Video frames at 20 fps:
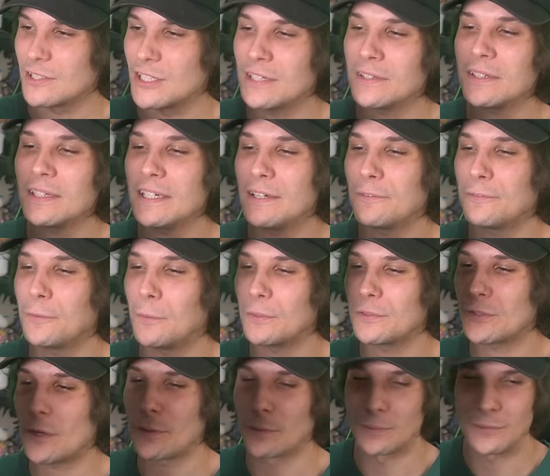Generally for
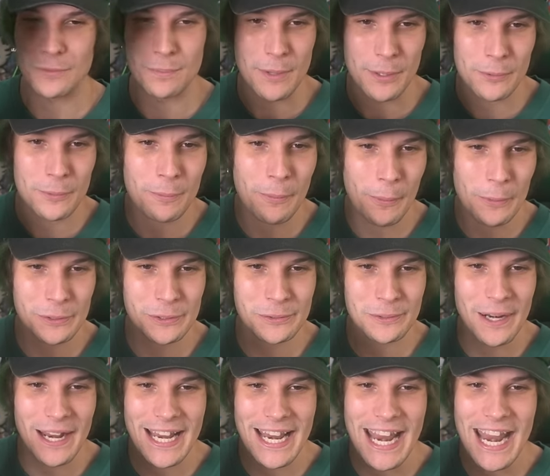Donald's middle
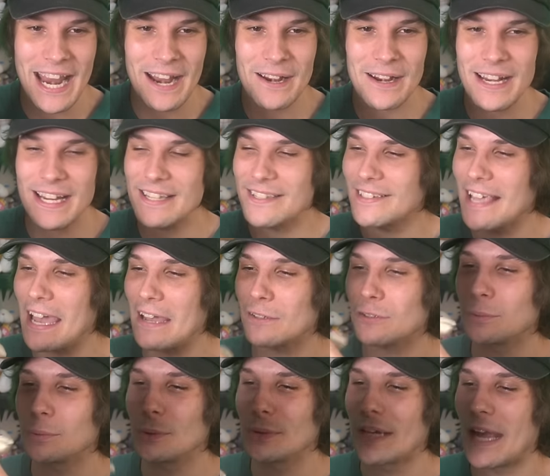portion right here, his
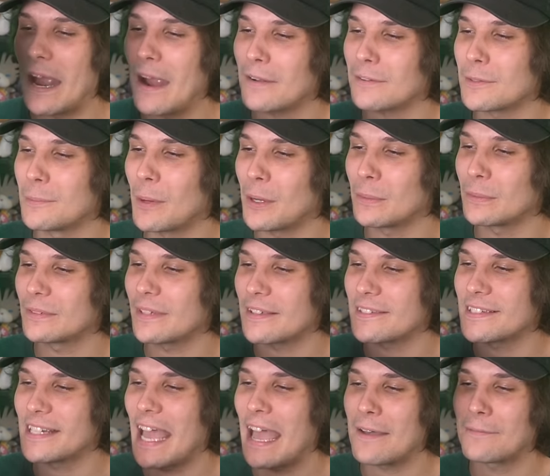actual character model
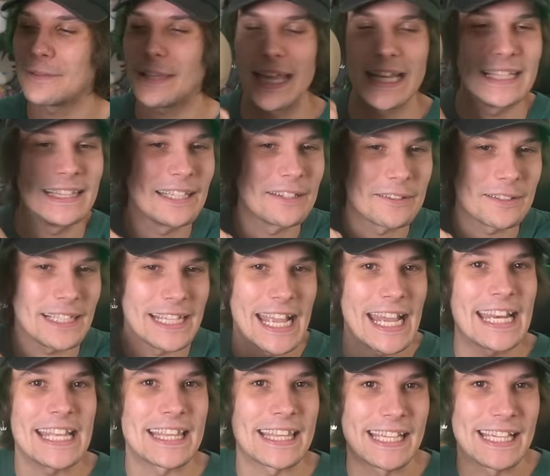doesn't have like literally
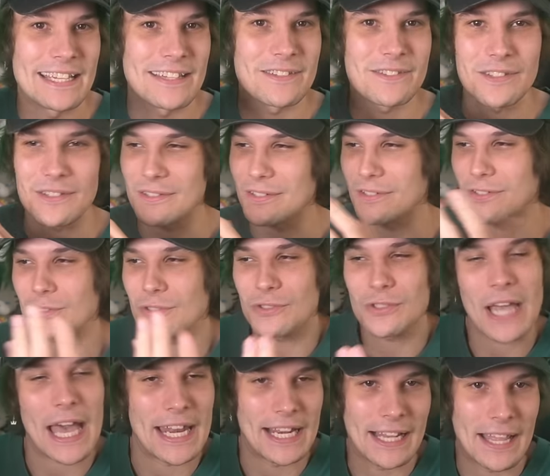anything. He's, he's
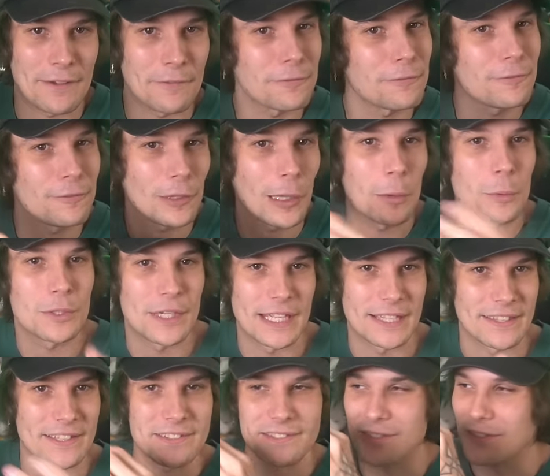just kind of like
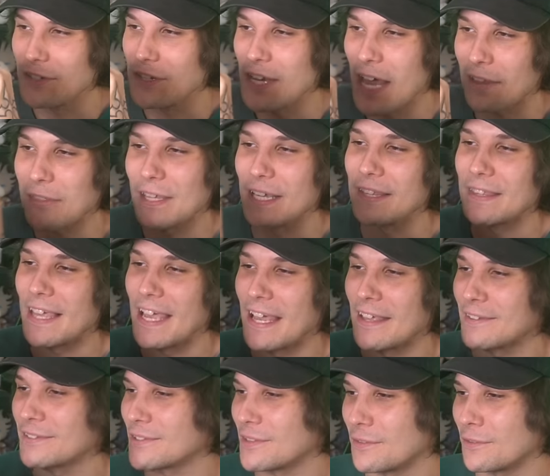floating. There's nothing
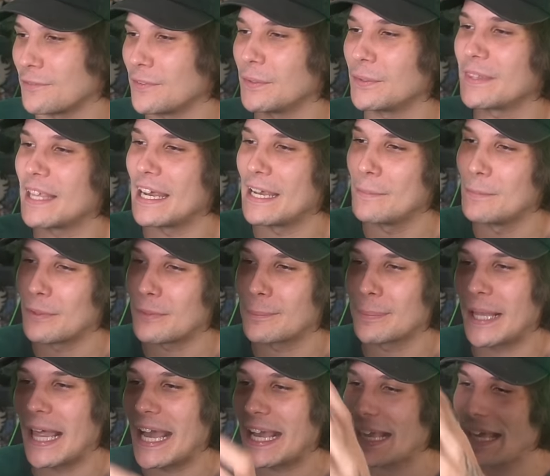there. So we filled that in with
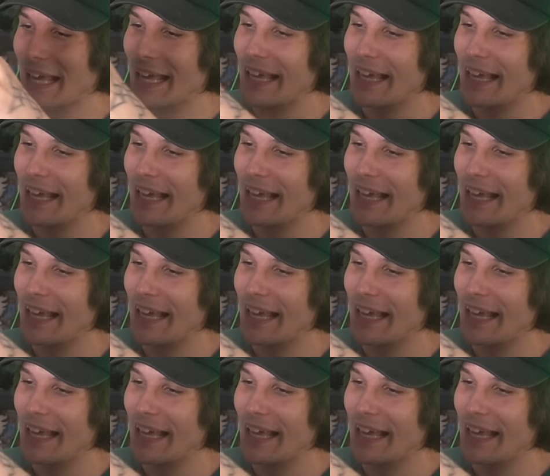black.